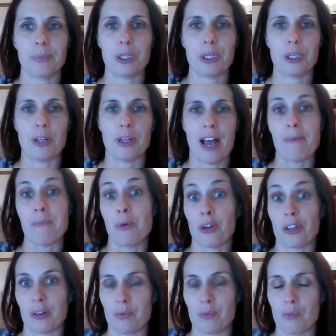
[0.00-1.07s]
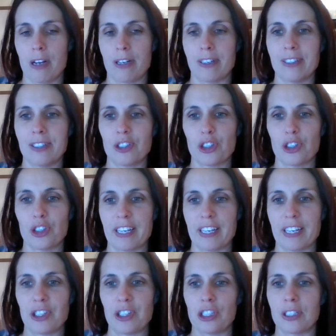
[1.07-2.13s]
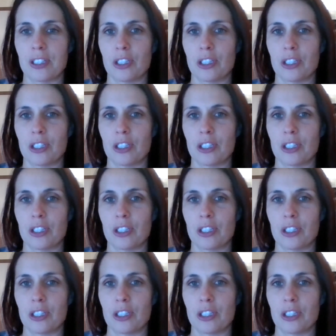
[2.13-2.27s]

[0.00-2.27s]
people have more than one certification.